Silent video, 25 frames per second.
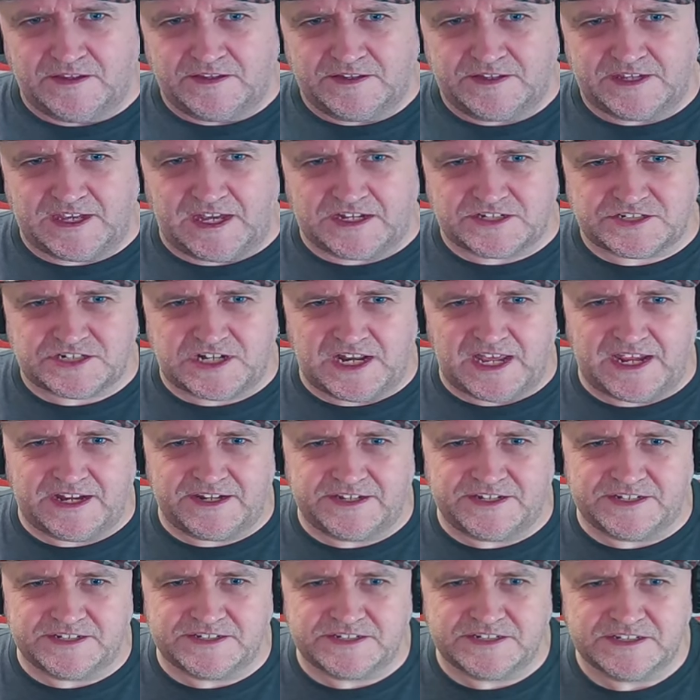Catch
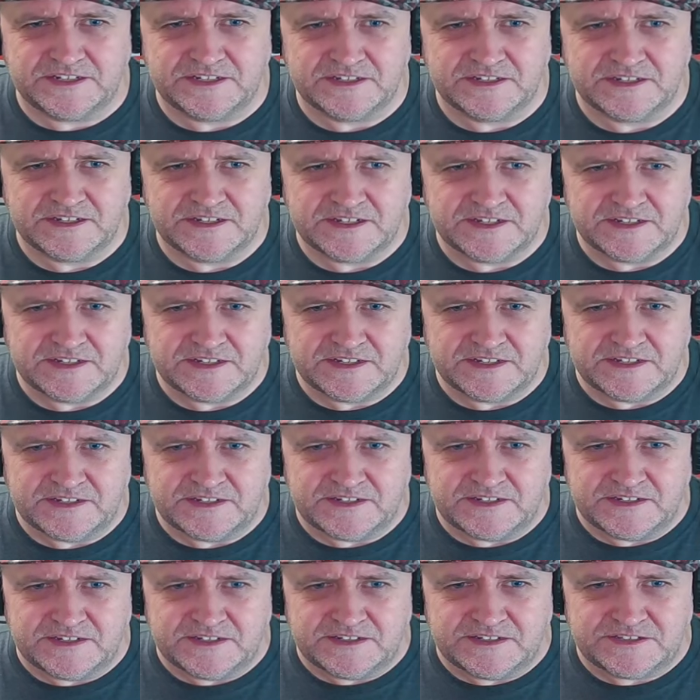landed.
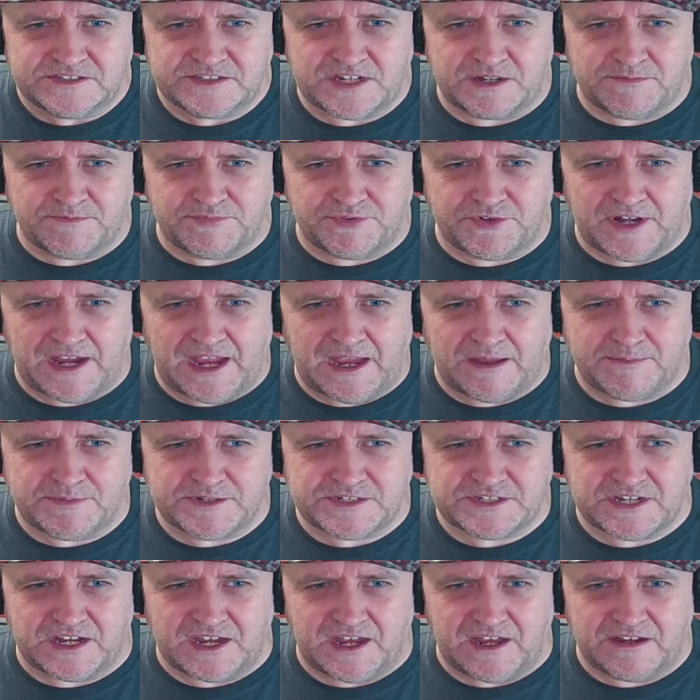Temperate
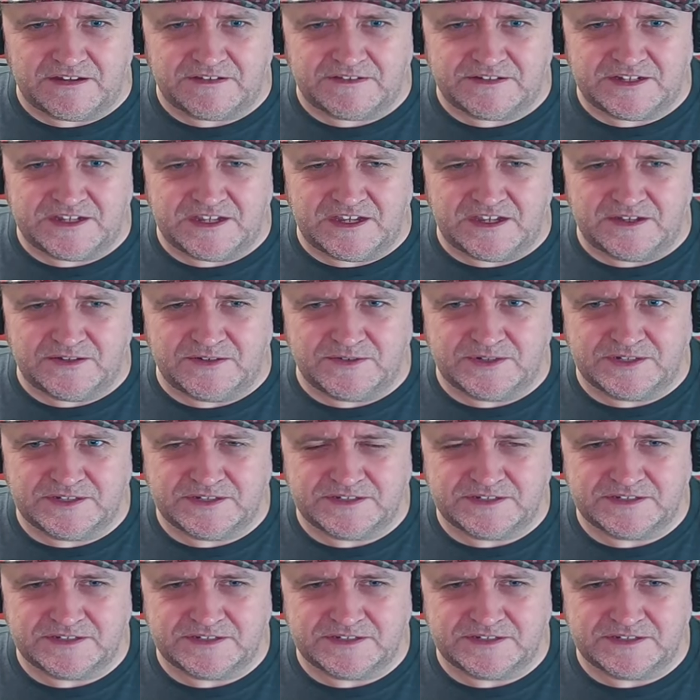habitat. No.